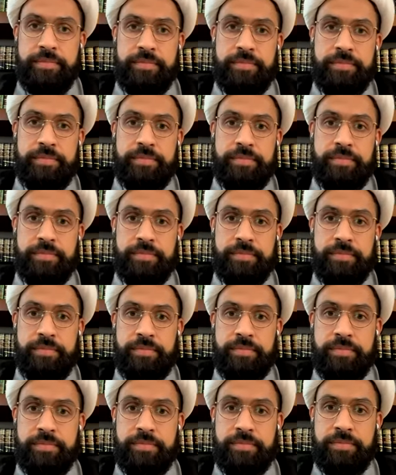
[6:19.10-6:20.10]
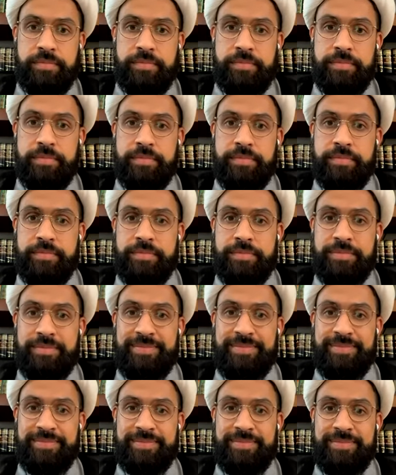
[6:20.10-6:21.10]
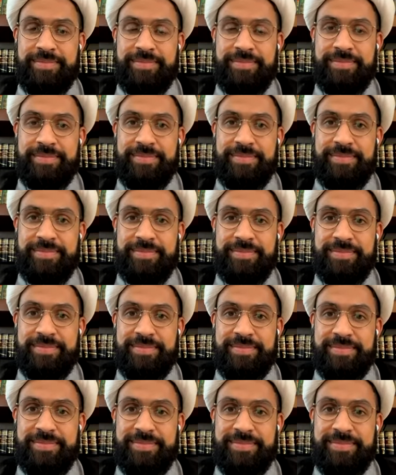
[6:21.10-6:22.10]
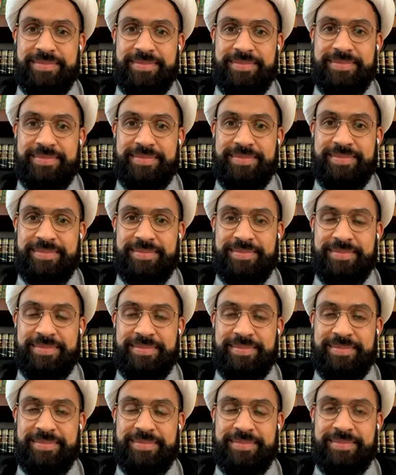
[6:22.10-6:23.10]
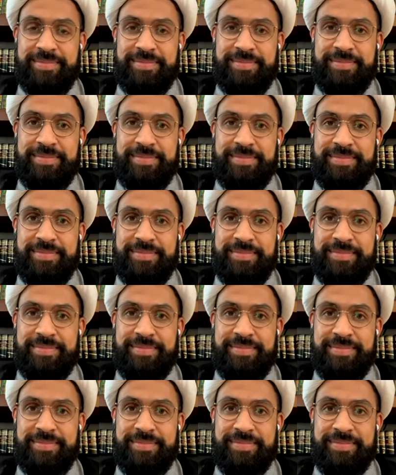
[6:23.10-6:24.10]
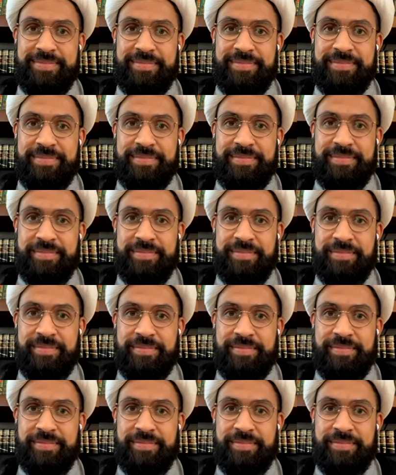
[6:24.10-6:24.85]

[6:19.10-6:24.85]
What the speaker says: No words are spoken by the person on screen.